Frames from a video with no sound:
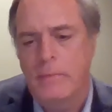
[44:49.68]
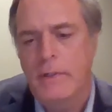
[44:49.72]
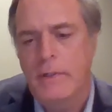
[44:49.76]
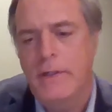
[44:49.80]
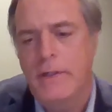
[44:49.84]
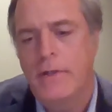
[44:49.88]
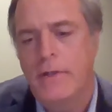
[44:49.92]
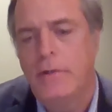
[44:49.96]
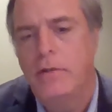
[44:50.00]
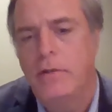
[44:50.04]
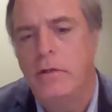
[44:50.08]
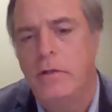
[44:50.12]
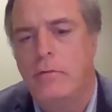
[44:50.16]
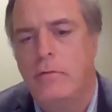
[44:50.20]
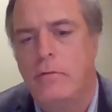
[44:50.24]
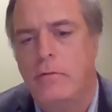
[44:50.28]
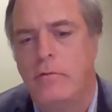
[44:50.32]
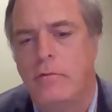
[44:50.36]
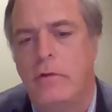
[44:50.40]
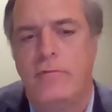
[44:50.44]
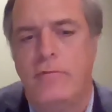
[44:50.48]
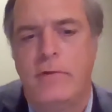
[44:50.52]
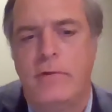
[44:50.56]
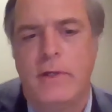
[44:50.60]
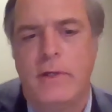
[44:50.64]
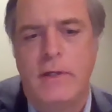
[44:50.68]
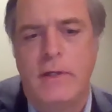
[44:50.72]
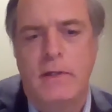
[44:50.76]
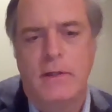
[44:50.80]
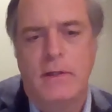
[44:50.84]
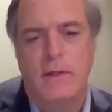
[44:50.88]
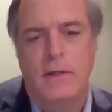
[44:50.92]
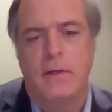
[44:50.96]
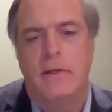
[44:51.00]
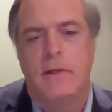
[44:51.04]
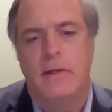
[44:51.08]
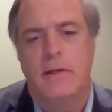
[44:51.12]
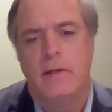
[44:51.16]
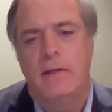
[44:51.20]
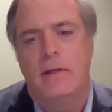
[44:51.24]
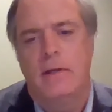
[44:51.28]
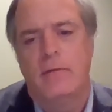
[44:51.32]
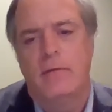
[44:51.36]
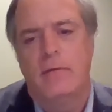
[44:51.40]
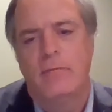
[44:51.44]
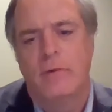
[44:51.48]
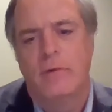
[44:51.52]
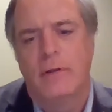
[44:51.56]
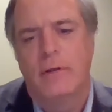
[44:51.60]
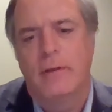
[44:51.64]
you know you you've hit on a, a
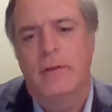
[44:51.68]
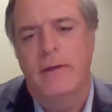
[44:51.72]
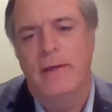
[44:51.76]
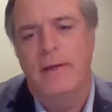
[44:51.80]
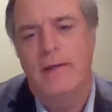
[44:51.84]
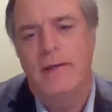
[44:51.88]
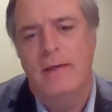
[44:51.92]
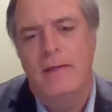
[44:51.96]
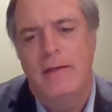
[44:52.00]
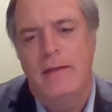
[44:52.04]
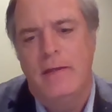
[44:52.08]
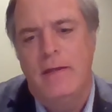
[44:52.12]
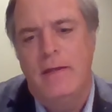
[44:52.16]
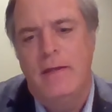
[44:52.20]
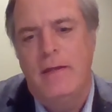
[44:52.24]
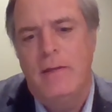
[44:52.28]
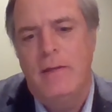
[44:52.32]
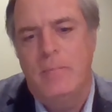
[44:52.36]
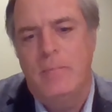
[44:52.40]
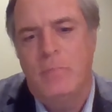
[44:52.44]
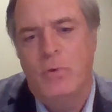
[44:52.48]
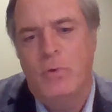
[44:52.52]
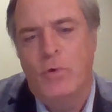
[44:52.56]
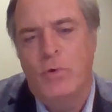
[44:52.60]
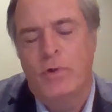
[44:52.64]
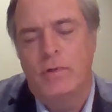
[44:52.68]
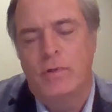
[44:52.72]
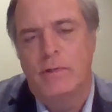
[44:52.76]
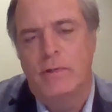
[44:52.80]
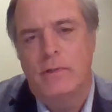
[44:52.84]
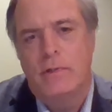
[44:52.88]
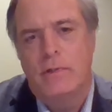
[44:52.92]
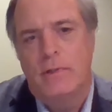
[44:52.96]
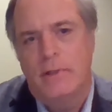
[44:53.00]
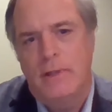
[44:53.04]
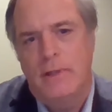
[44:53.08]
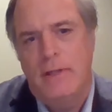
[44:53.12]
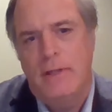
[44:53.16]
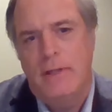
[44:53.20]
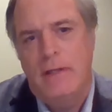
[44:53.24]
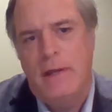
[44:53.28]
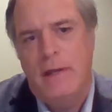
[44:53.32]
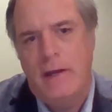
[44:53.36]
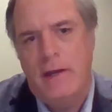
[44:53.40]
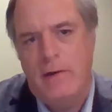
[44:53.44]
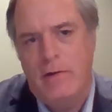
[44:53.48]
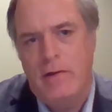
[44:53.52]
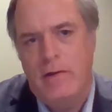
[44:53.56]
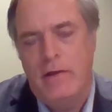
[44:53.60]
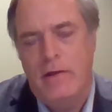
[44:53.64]
really important
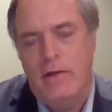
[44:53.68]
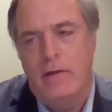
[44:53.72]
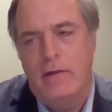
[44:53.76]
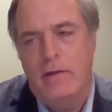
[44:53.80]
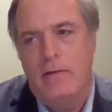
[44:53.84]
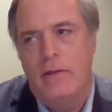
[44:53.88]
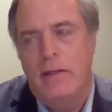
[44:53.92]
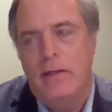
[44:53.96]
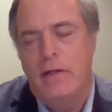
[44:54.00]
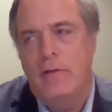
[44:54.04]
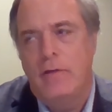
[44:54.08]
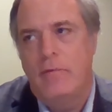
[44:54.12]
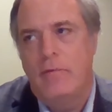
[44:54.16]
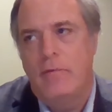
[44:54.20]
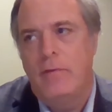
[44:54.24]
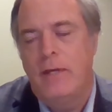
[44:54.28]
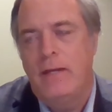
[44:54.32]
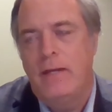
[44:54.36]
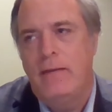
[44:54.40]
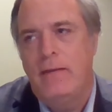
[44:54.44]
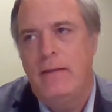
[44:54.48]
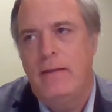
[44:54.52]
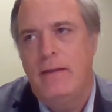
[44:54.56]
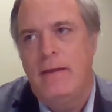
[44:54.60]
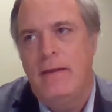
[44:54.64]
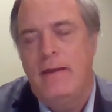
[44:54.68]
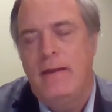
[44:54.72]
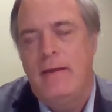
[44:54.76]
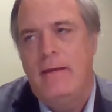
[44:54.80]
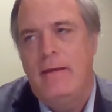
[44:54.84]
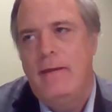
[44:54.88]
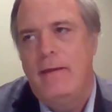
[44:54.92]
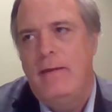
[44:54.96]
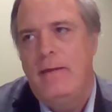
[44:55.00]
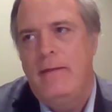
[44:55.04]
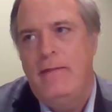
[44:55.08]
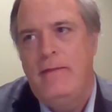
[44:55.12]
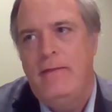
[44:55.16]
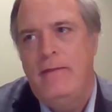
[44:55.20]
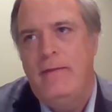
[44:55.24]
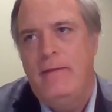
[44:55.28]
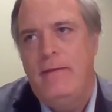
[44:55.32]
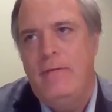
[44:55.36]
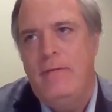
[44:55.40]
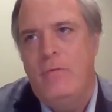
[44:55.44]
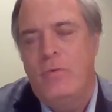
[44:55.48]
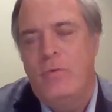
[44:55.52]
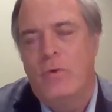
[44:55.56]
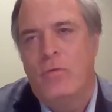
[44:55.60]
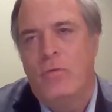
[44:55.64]
area you know and
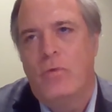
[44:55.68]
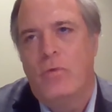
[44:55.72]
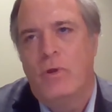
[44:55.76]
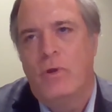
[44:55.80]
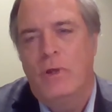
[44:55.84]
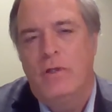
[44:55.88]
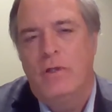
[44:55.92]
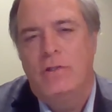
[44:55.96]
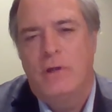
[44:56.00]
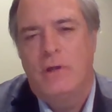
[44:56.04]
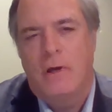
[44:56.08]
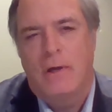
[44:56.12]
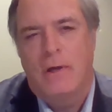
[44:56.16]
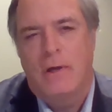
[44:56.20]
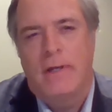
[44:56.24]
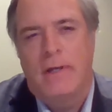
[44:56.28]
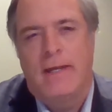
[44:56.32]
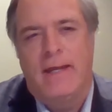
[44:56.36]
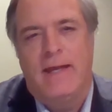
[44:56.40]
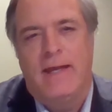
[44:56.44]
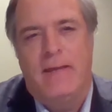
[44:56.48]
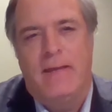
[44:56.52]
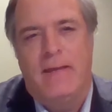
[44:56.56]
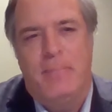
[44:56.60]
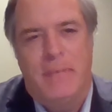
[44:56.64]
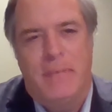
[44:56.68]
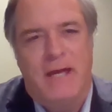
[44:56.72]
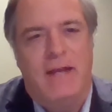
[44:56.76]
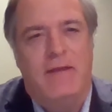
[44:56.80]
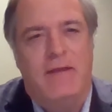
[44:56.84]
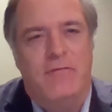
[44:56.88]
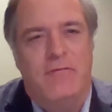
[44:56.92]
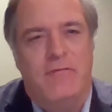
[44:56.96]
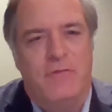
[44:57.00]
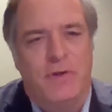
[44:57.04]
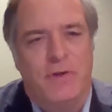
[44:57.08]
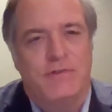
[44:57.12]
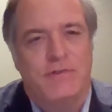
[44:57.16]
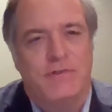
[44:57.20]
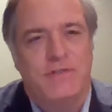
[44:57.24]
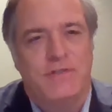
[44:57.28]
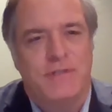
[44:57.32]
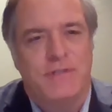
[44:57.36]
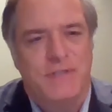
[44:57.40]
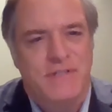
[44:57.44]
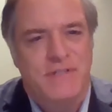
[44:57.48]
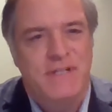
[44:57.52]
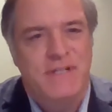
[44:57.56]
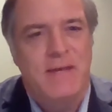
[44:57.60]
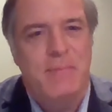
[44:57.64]
we're really talking about a real
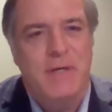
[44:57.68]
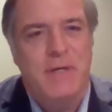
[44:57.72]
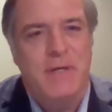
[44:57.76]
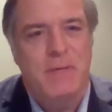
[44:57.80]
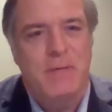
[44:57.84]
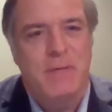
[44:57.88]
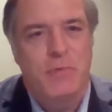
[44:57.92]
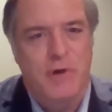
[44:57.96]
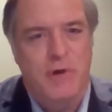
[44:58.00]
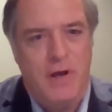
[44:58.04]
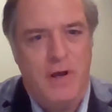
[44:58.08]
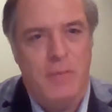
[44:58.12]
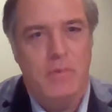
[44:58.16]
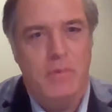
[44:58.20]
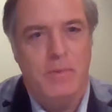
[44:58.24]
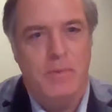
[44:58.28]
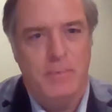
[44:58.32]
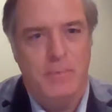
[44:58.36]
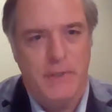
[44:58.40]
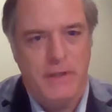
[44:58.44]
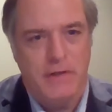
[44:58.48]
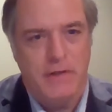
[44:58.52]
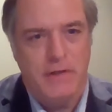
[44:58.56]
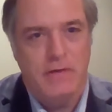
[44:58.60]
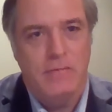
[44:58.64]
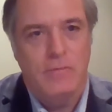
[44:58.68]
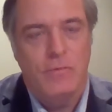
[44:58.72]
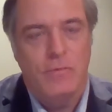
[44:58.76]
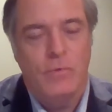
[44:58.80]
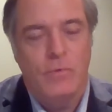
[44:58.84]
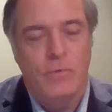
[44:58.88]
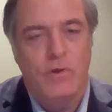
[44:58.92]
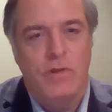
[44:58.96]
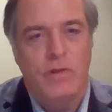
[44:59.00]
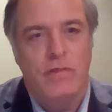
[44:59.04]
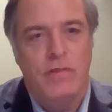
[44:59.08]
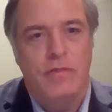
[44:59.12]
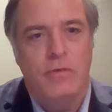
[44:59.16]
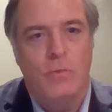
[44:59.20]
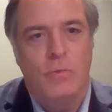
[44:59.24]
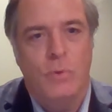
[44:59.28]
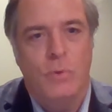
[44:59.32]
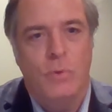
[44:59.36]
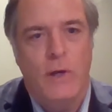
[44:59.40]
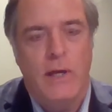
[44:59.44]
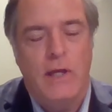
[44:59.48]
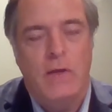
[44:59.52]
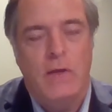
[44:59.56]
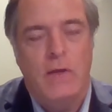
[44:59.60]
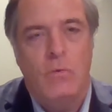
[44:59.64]
systemic problem here with the
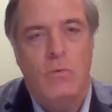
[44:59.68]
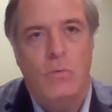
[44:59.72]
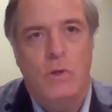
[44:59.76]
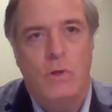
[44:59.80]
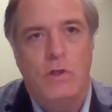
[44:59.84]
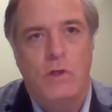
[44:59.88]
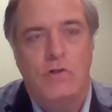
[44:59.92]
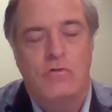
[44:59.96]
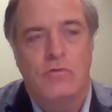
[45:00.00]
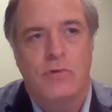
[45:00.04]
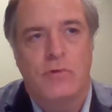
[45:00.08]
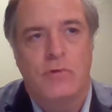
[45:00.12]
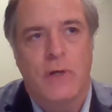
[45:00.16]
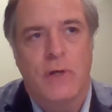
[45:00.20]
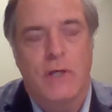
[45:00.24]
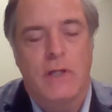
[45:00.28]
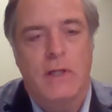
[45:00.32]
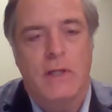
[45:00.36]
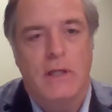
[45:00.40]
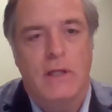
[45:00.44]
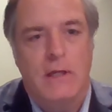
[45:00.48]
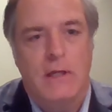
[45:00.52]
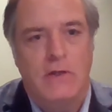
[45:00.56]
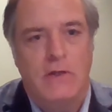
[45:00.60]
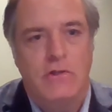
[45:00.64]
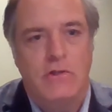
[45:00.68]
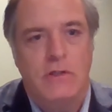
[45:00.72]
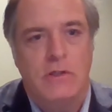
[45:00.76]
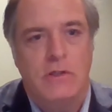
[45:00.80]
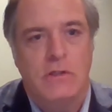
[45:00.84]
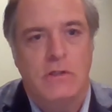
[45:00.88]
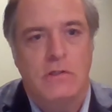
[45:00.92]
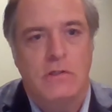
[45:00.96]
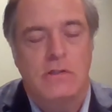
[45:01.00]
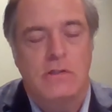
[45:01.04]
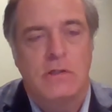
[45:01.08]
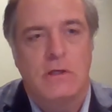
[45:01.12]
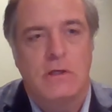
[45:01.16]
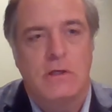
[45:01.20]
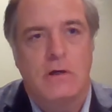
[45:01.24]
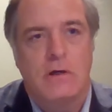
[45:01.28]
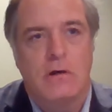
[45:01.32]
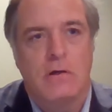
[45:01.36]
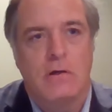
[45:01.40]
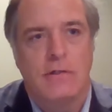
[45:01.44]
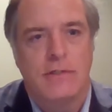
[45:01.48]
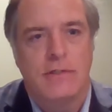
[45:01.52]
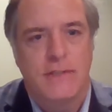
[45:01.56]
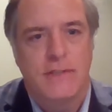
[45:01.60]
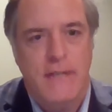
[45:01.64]
way in which regulations
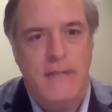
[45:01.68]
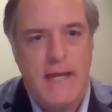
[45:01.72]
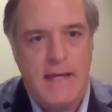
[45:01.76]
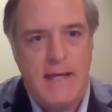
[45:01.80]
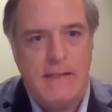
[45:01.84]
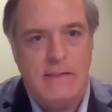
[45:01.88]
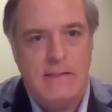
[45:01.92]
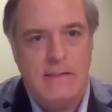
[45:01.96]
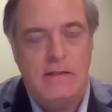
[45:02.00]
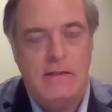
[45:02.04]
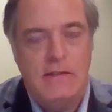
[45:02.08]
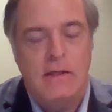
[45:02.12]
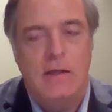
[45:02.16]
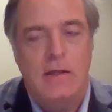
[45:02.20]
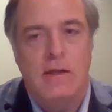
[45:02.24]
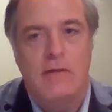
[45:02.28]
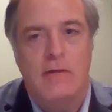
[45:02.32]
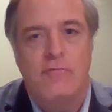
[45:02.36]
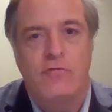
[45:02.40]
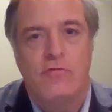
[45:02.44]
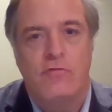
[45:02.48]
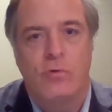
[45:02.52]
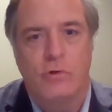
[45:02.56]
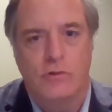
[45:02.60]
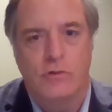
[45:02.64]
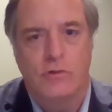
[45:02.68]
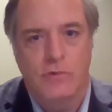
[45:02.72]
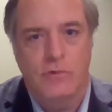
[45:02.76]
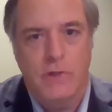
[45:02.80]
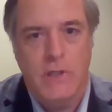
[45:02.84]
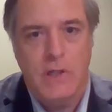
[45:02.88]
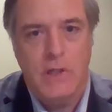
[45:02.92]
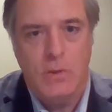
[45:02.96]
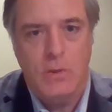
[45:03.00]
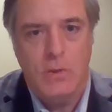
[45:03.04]
are set uh, for drinking